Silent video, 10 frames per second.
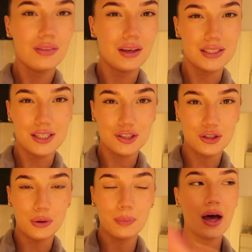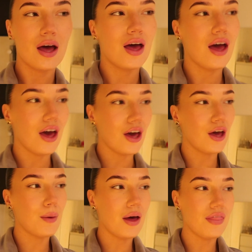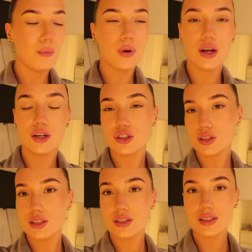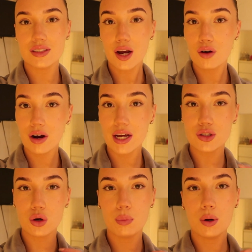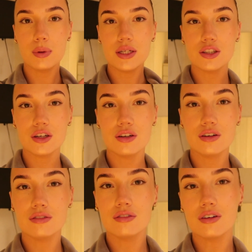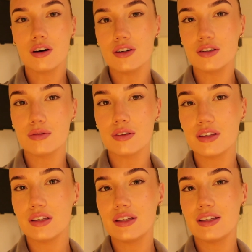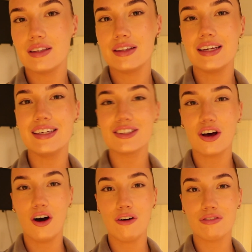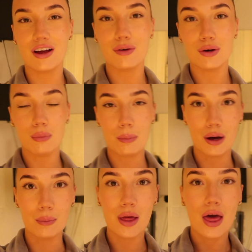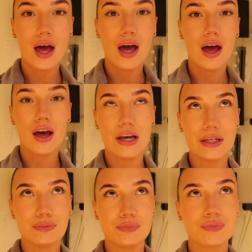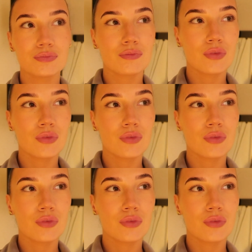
that's his job. Um, and then we're going to just decorate. So I'll probably do... oh, God. These aren't flattering on my bum. Um,